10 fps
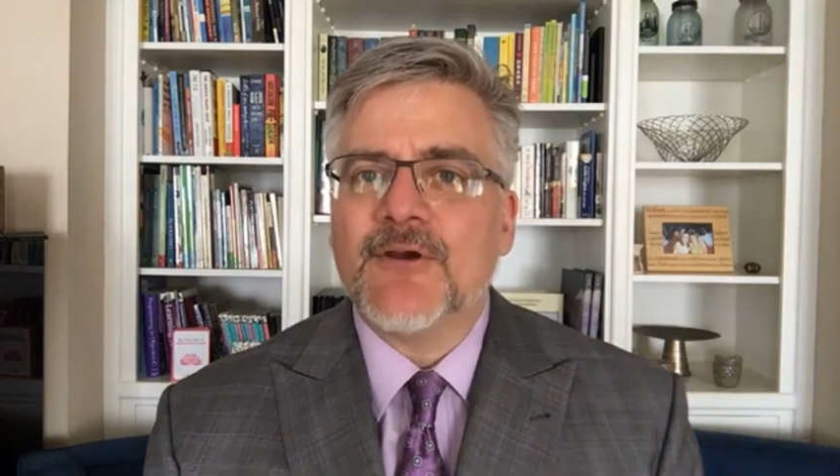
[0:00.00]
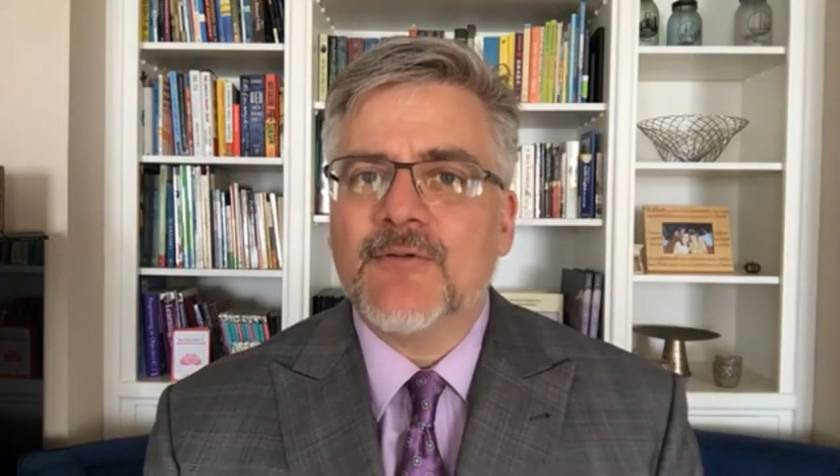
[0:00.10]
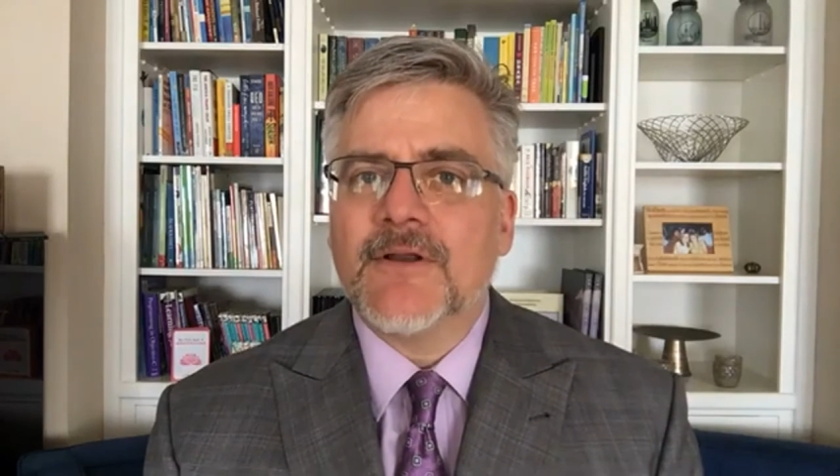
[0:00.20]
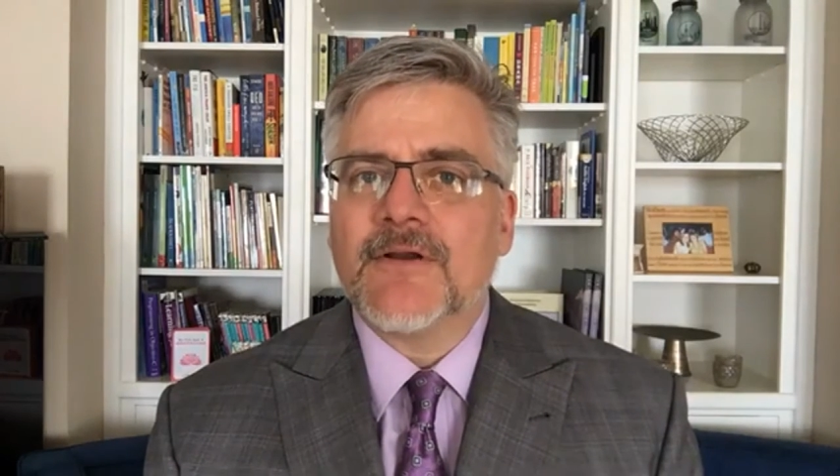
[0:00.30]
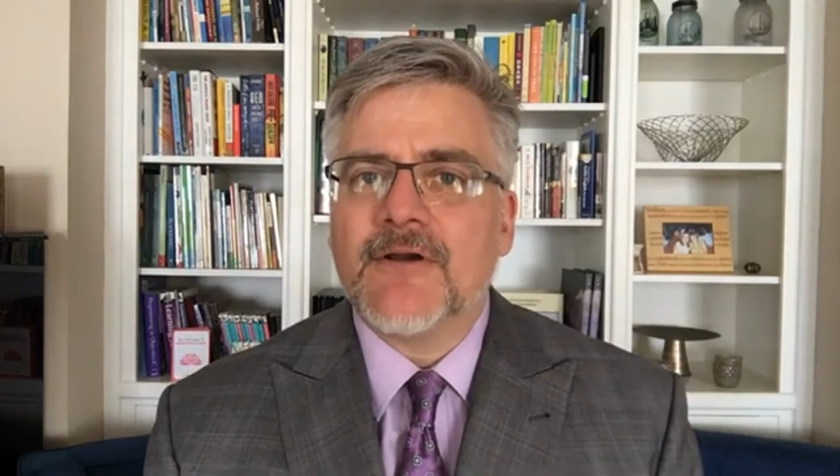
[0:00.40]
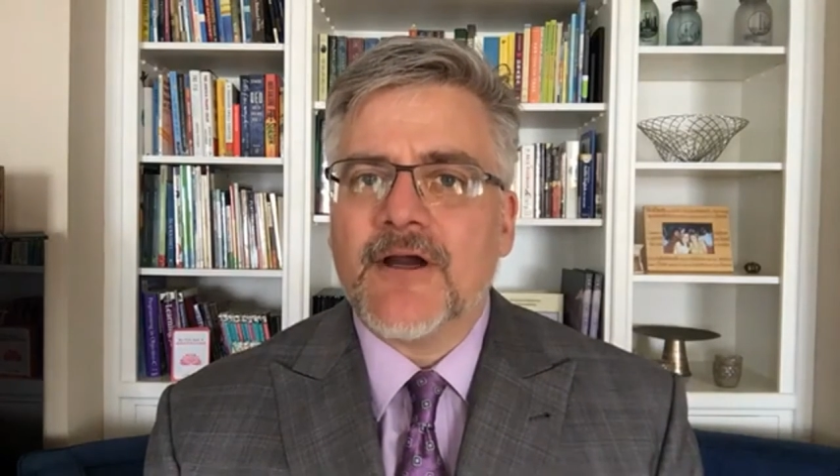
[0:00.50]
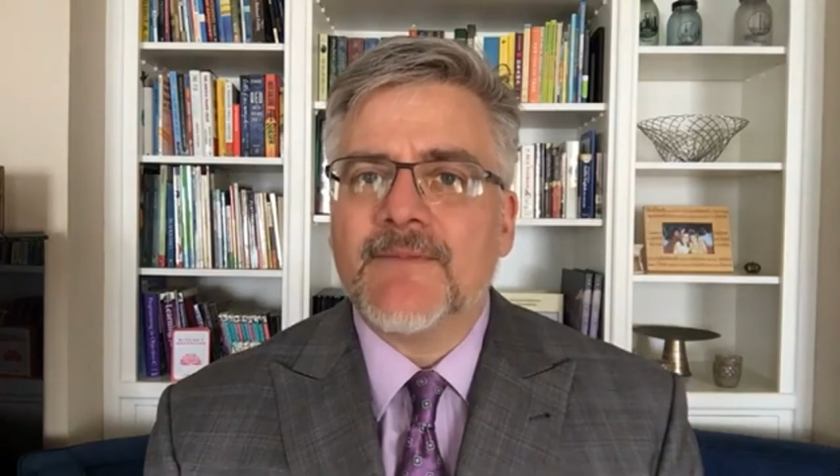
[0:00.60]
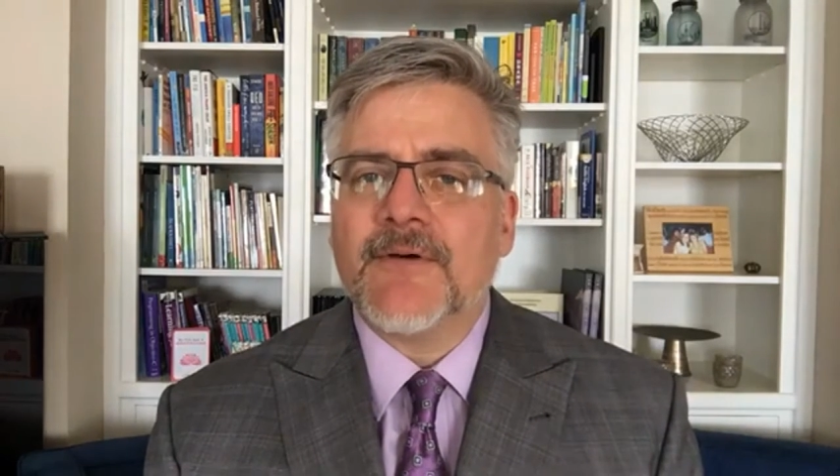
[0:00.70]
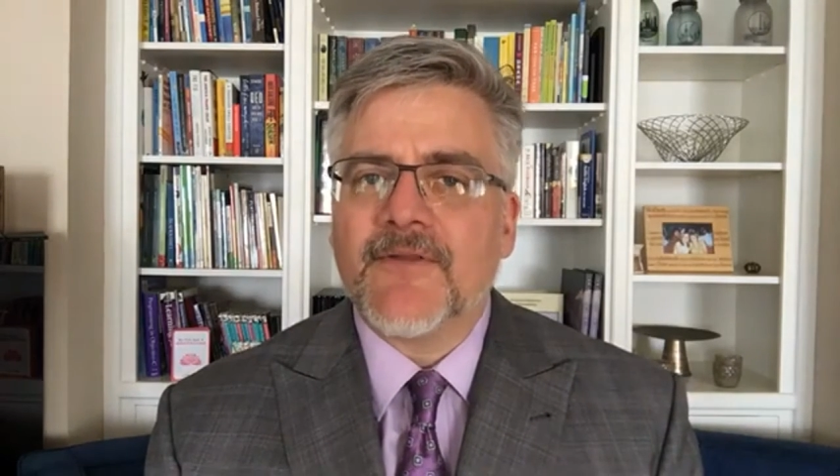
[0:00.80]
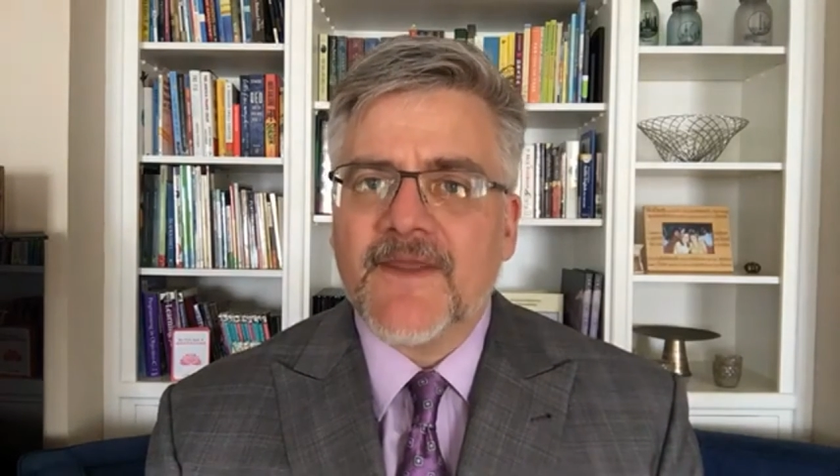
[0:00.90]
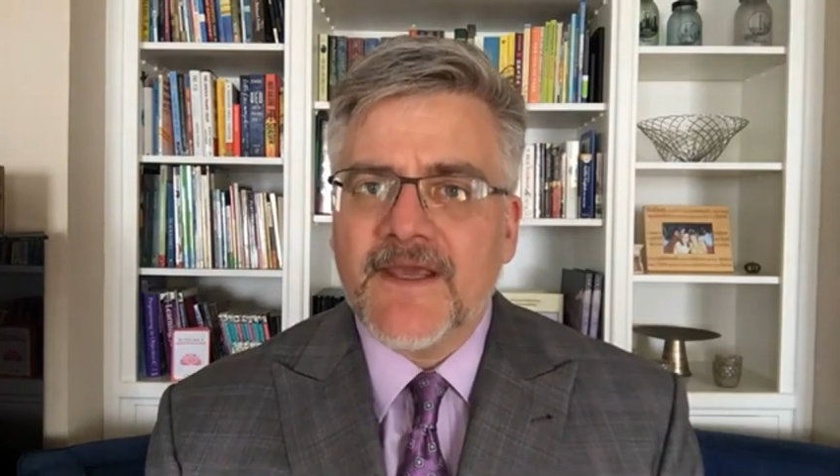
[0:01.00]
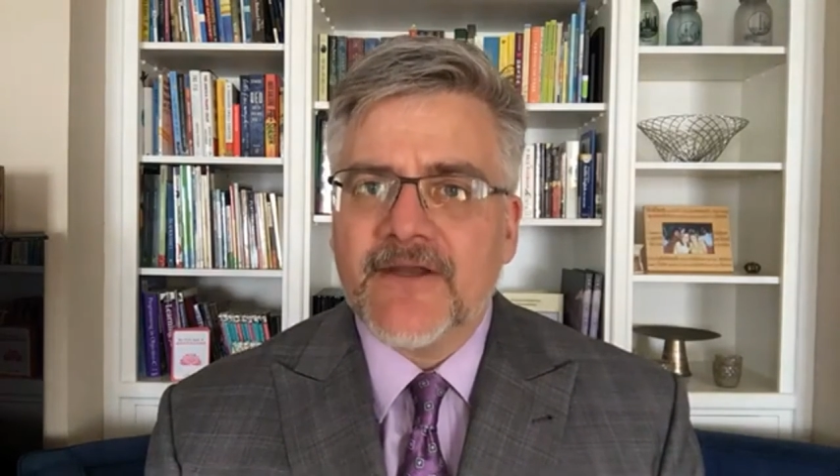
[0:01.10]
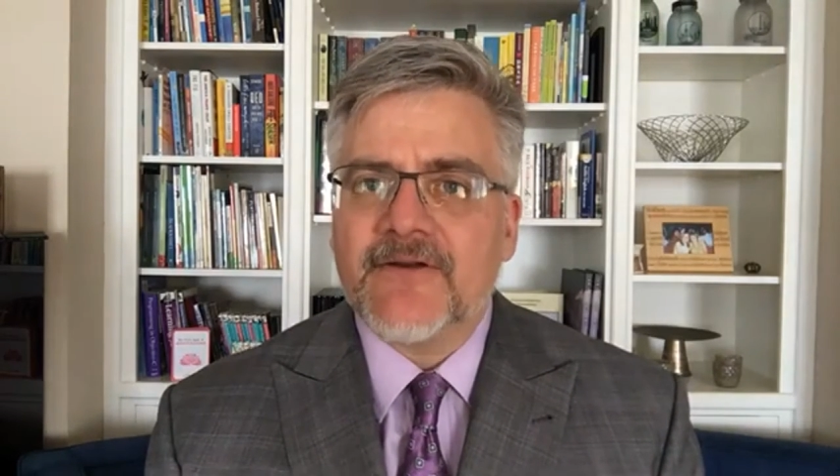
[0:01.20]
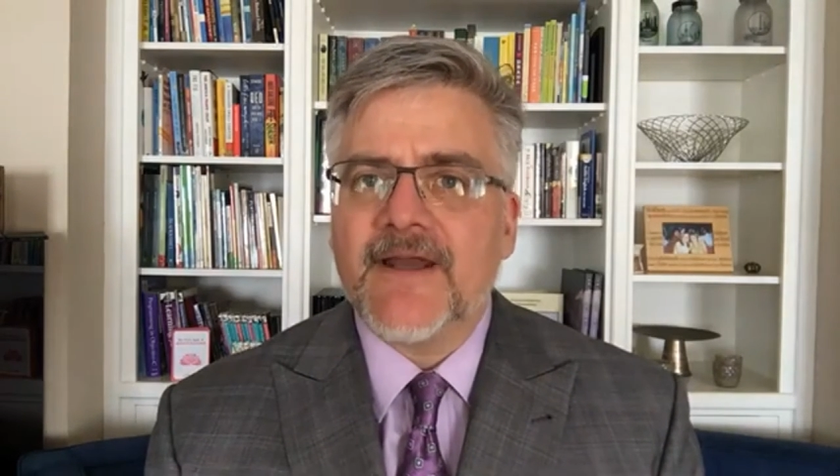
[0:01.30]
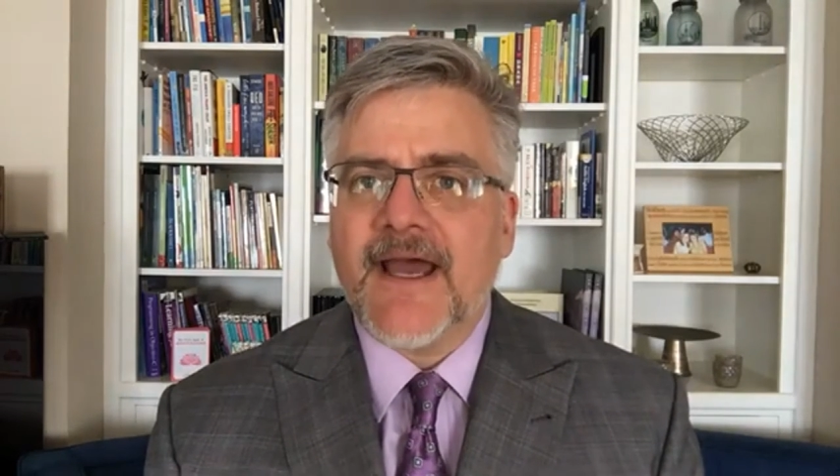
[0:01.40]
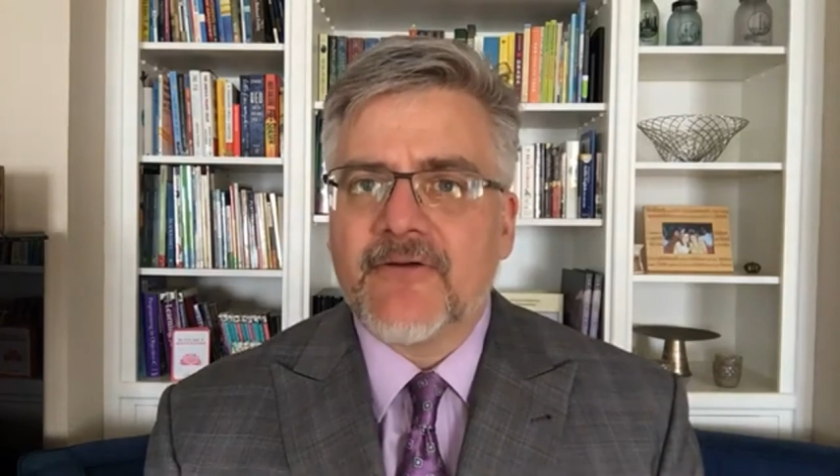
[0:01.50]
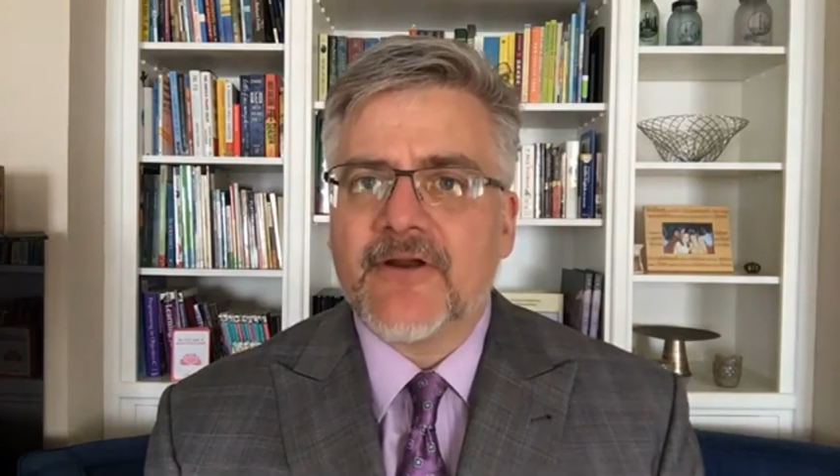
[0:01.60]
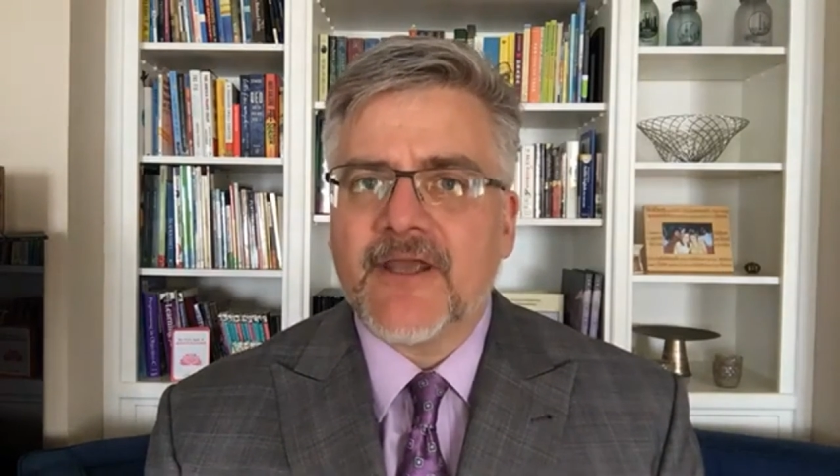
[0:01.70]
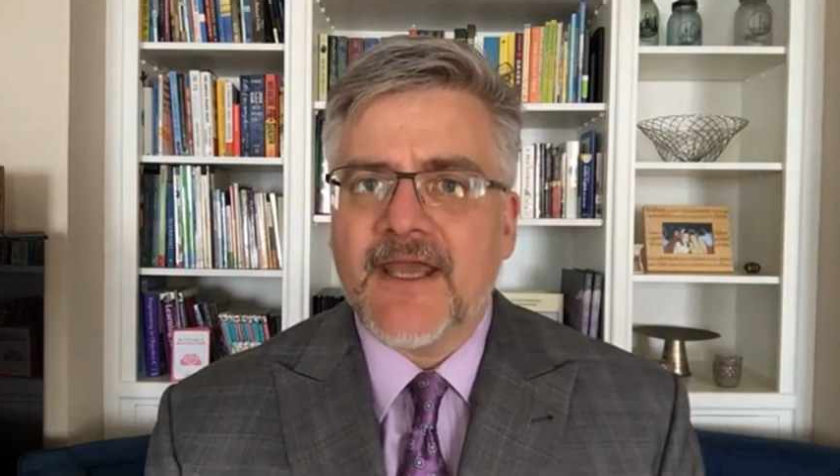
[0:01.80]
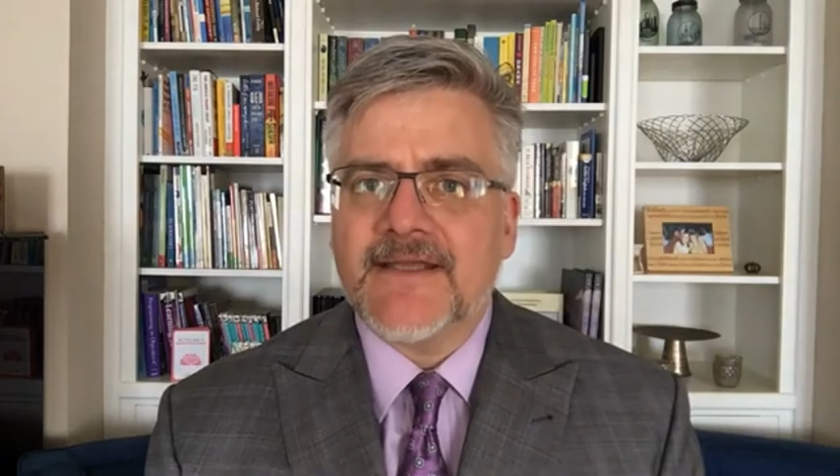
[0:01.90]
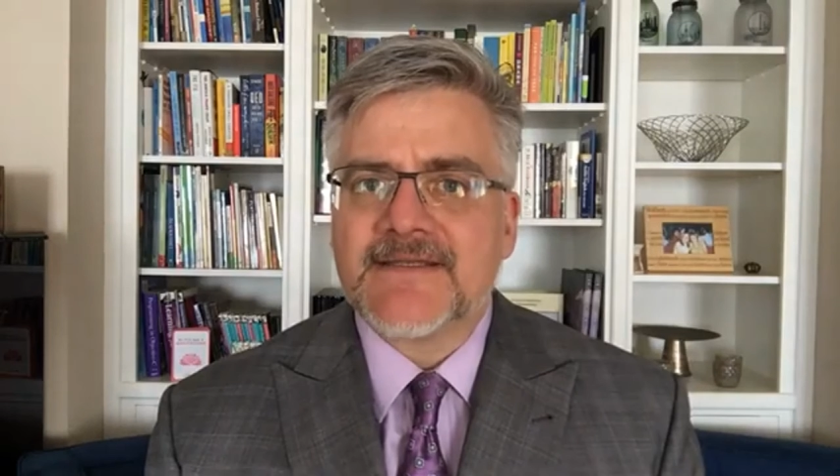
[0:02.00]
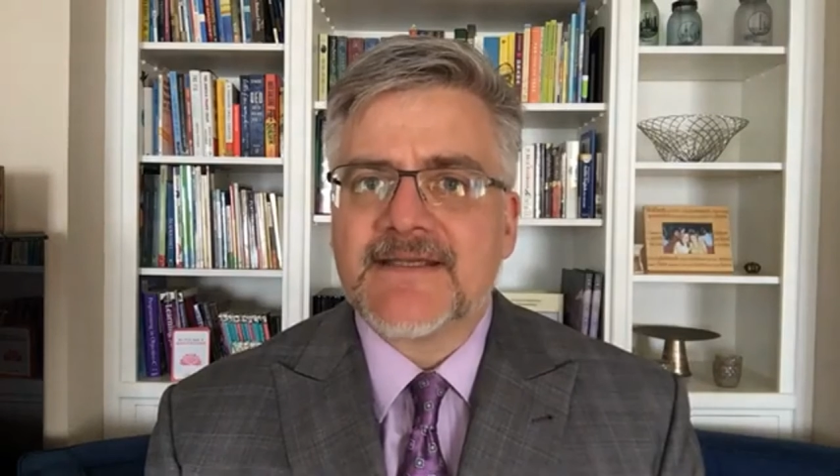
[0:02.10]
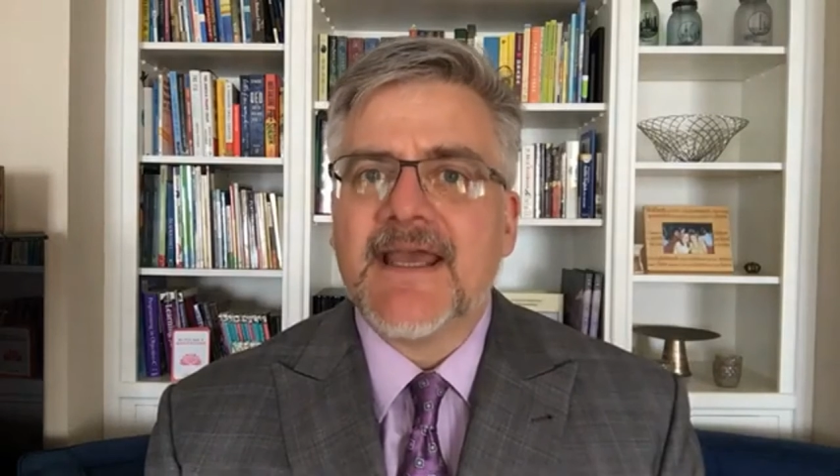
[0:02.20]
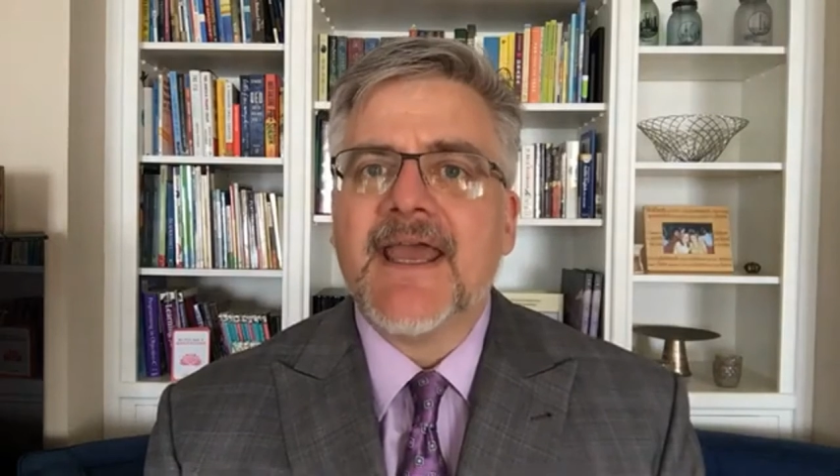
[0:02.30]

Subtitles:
who will guard both the inner and outer gates